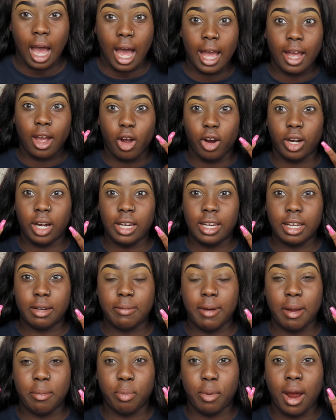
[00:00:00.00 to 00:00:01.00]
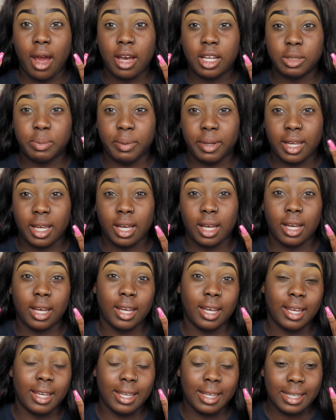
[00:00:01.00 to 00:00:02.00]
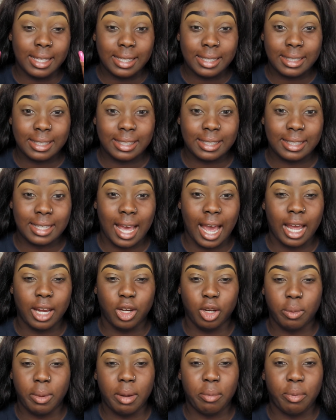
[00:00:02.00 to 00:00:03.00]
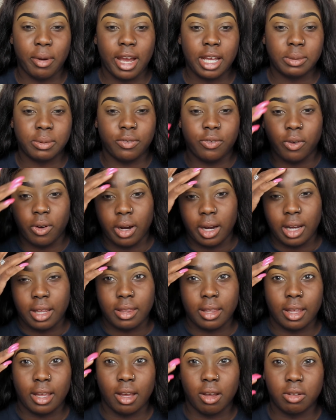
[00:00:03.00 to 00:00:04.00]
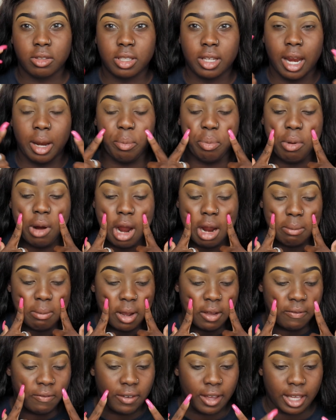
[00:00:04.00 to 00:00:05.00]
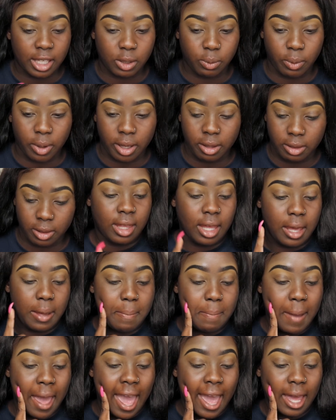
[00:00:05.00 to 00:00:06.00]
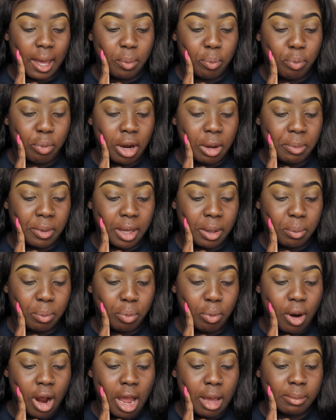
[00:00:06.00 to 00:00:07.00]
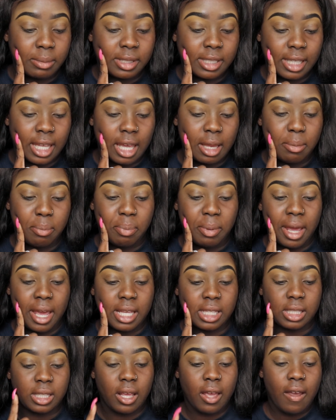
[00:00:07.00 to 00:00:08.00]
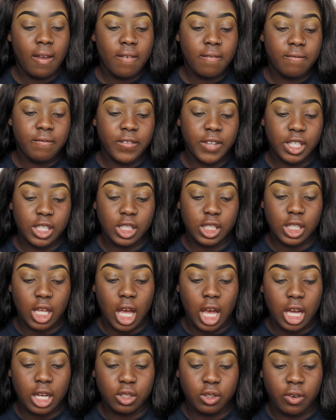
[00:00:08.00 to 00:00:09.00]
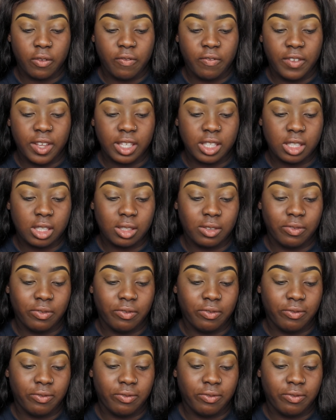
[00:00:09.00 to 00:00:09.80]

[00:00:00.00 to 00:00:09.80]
I already did my brows because I do my brows before anything else. And I prime my face with the MAC Prep and Prime Skin Base Visage or Vis...